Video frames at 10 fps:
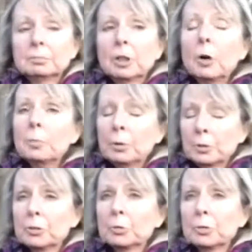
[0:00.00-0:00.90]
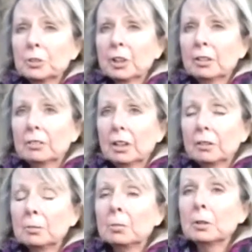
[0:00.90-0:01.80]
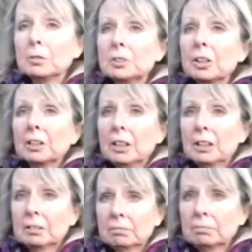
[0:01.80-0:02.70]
compost sorted out now and dug in.